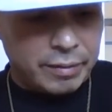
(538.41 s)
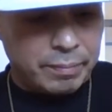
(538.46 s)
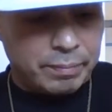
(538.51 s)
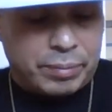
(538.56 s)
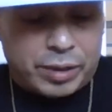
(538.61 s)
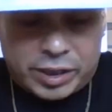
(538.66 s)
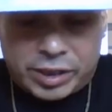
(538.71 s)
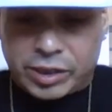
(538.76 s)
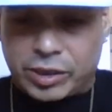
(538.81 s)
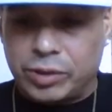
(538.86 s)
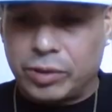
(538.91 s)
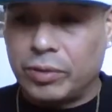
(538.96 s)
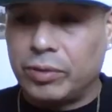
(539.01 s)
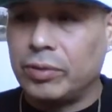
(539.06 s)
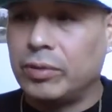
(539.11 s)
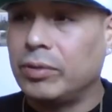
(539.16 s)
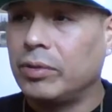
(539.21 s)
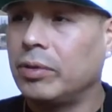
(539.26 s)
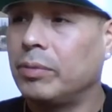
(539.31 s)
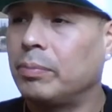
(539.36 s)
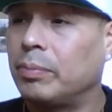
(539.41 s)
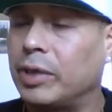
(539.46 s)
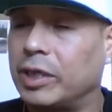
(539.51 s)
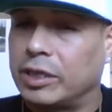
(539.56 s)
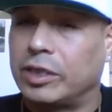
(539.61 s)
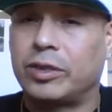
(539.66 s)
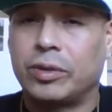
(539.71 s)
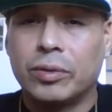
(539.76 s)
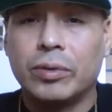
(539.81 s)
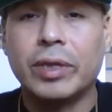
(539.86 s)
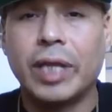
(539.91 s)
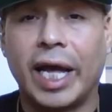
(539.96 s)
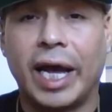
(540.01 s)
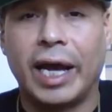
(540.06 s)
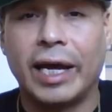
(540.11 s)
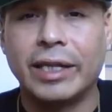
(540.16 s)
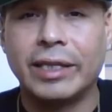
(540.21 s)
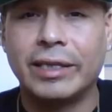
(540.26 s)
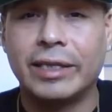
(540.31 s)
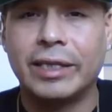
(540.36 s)
pursue pursue
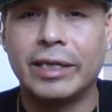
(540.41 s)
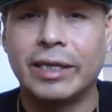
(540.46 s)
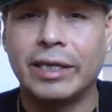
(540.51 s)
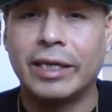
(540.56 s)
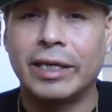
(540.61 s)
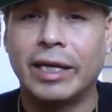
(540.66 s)
that,